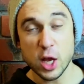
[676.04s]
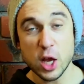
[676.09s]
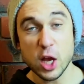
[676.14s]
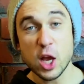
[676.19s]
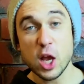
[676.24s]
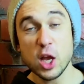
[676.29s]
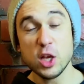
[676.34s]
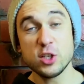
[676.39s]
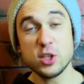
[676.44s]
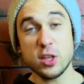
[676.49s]

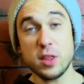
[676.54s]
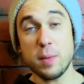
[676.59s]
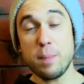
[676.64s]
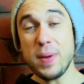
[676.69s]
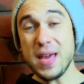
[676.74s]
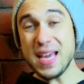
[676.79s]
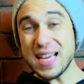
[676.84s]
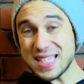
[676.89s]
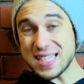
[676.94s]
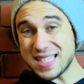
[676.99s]
So the
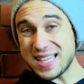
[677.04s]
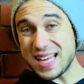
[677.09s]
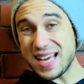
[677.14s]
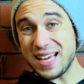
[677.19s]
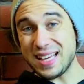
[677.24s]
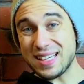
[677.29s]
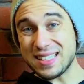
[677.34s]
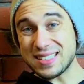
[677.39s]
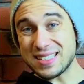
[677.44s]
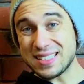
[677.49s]
biggest
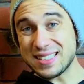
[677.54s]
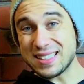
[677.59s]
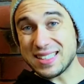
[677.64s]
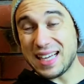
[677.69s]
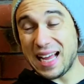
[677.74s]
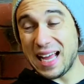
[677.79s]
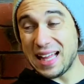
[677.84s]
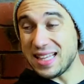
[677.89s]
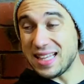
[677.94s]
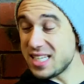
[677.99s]
thing,
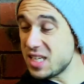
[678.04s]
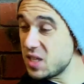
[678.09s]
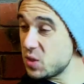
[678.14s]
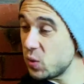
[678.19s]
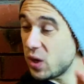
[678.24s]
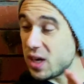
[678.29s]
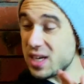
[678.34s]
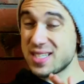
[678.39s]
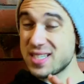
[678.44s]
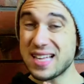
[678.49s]
and this is what I
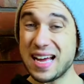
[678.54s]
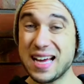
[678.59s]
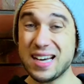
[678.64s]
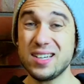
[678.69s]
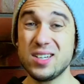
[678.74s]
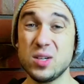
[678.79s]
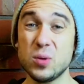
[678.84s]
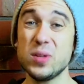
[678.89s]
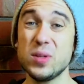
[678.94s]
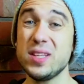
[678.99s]
started
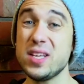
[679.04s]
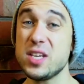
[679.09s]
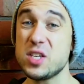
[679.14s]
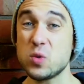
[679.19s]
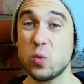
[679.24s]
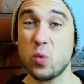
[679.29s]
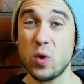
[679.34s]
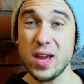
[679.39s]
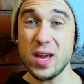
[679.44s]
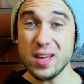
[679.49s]
doing this
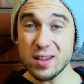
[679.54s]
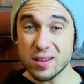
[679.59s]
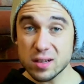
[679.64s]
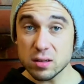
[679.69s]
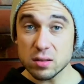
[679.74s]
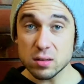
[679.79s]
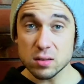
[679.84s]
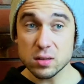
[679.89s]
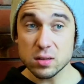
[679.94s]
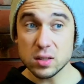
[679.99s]
week,
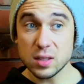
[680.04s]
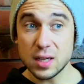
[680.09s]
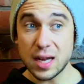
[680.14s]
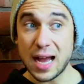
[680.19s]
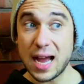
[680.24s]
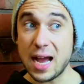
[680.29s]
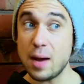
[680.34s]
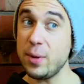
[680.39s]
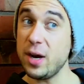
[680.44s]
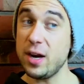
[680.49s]

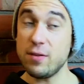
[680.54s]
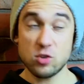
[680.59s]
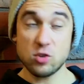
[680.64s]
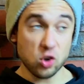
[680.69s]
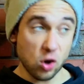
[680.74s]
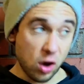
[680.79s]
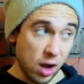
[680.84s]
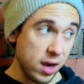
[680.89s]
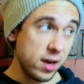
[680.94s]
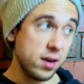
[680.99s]
and I've
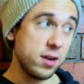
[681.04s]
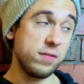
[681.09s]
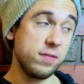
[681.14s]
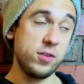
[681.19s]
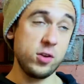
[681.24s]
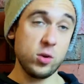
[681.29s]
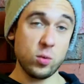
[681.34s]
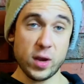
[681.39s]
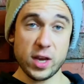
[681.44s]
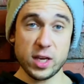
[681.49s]
tried it a few
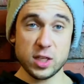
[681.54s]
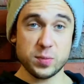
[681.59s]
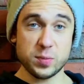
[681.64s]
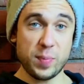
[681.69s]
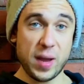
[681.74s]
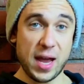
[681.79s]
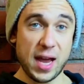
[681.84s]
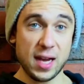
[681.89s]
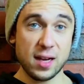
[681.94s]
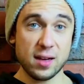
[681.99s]
weeks
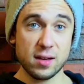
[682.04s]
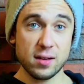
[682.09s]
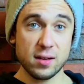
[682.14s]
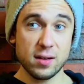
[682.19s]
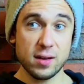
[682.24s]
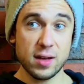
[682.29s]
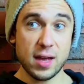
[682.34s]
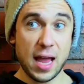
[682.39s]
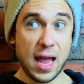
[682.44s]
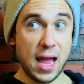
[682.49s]
back
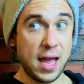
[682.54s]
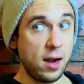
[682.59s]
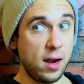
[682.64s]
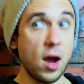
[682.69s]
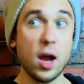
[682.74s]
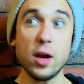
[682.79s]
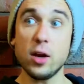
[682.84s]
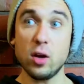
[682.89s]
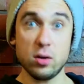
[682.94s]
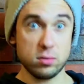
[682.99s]
and I
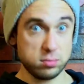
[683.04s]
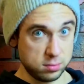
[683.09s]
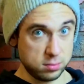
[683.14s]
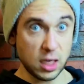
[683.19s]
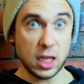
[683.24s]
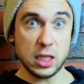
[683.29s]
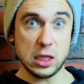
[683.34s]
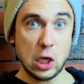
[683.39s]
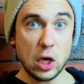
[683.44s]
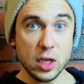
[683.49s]
got a
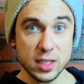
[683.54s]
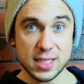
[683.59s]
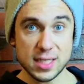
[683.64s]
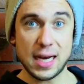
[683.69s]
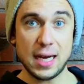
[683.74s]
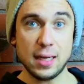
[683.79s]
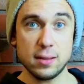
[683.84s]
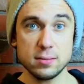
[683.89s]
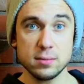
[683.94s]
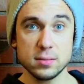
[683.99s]
lot
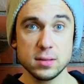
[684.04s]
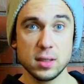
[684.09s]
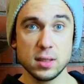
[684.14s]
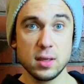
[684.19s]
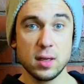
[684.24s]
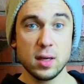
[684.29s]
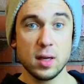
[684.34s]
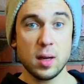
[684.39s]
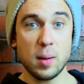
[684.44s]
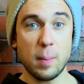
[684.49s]
done,
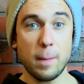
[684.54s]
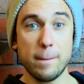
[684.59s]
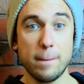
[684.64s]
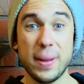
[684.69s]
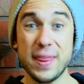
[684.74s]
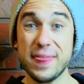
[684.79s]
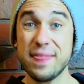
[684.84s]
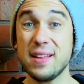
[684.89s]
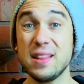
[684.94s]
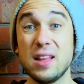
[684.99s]
but
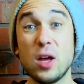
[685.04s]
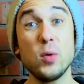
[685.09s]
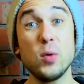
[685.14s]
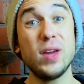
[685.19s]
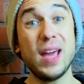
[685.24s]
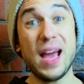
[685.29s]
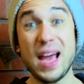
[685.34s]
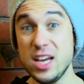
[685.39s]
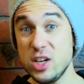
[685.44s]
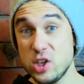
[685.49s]
the
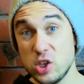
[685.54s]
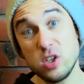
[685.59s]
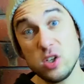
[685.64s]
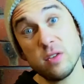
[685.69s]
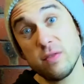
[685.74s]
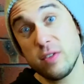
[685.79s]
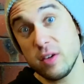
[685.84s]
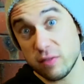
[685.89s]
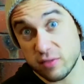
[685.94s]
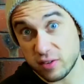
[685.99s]
location of
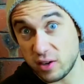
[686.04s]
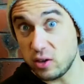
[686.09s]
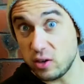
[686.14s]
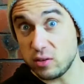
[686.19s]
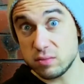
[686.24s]
your phone.